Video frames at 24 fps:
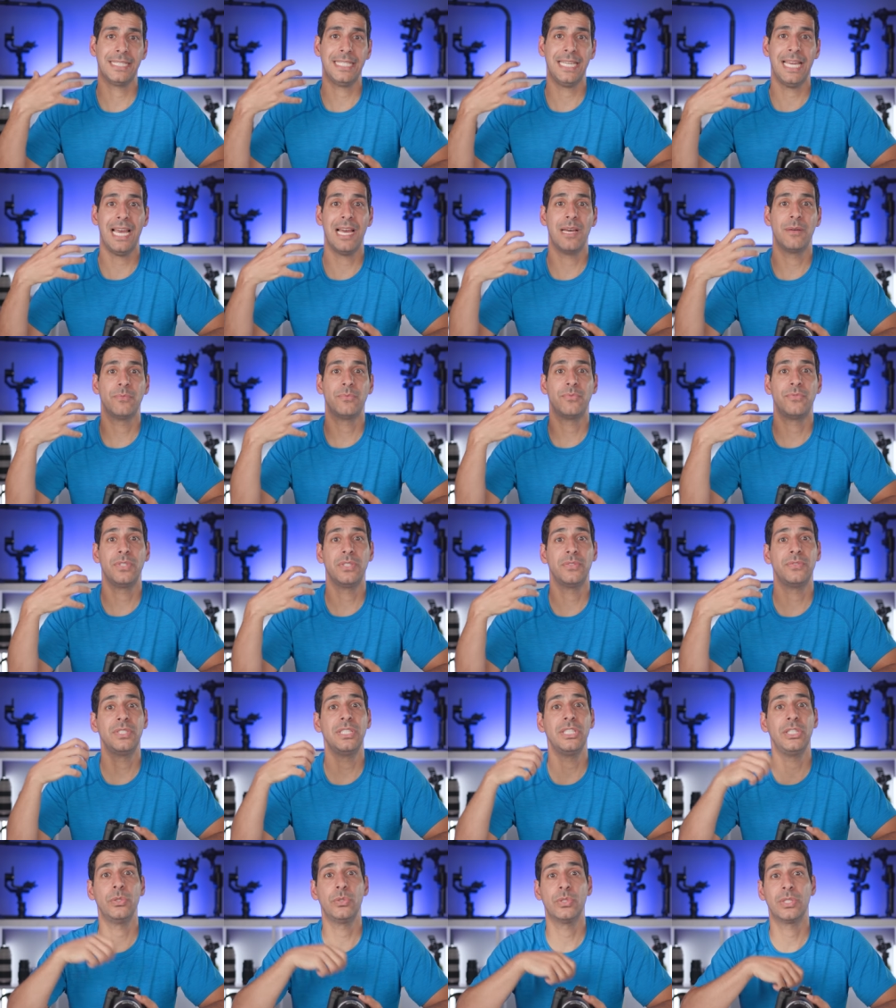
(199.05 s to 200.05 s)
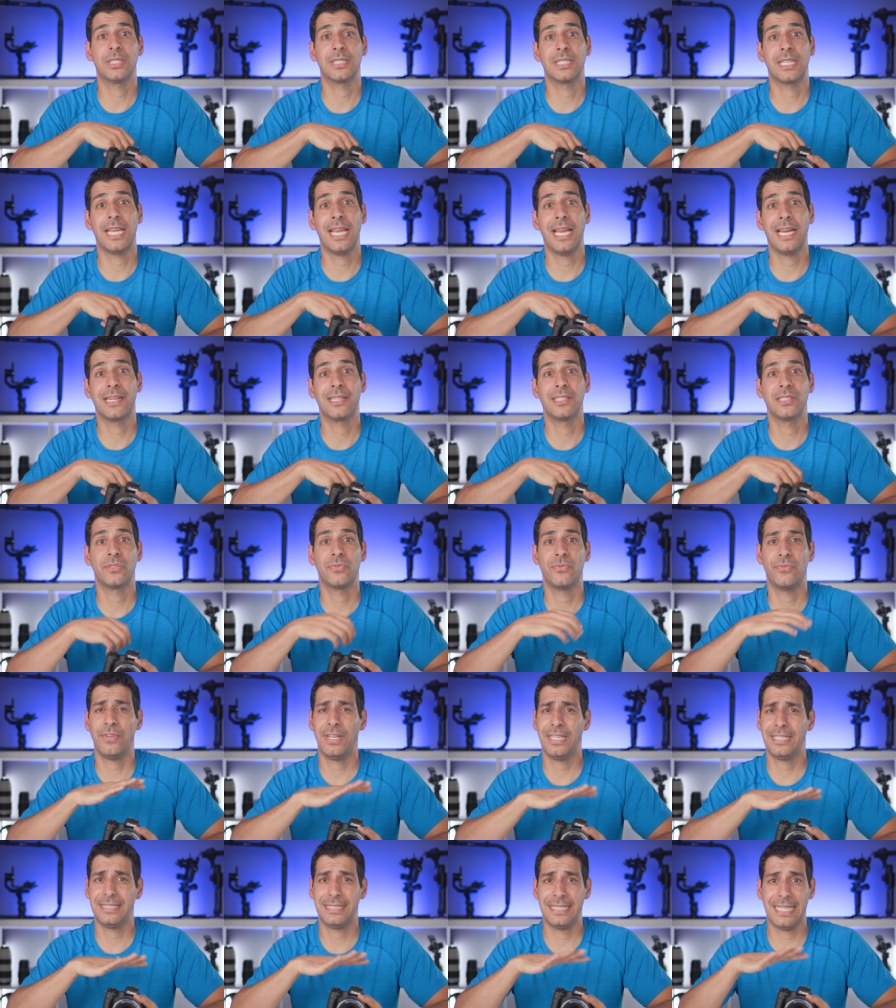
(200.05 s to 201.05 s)
the M50 uses Canon's
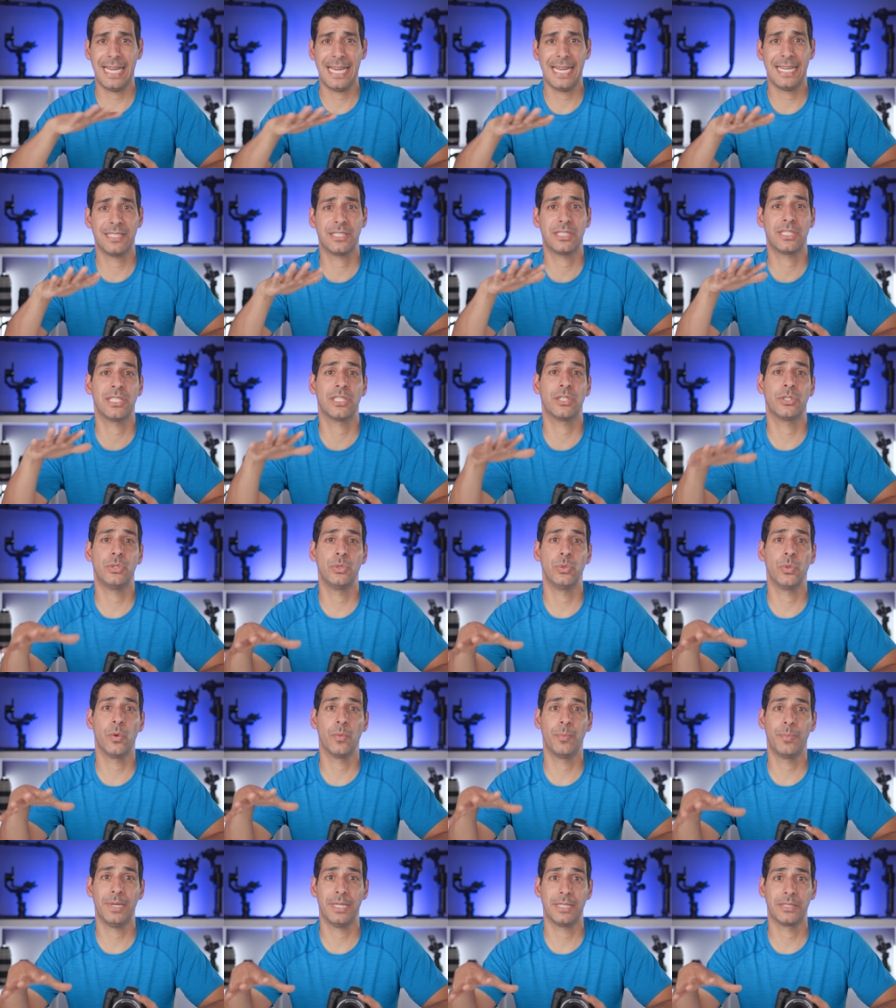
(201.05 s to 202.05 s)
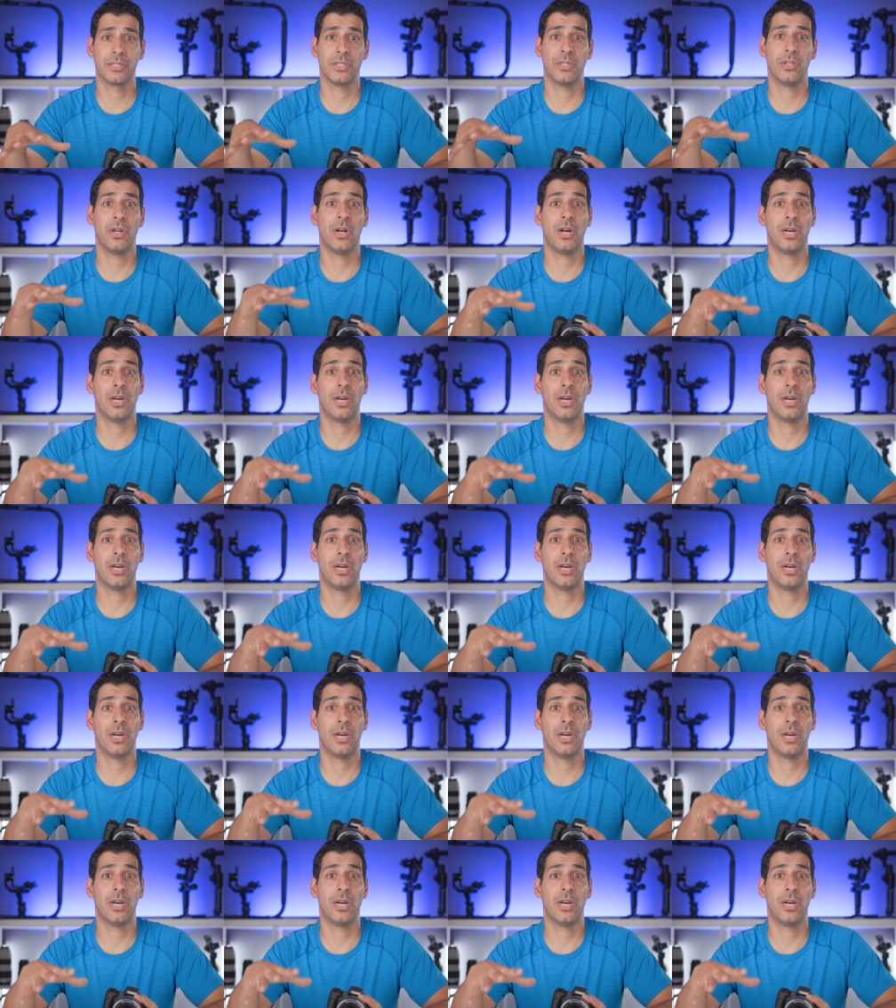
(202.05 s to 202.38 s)
fantastic dual pixel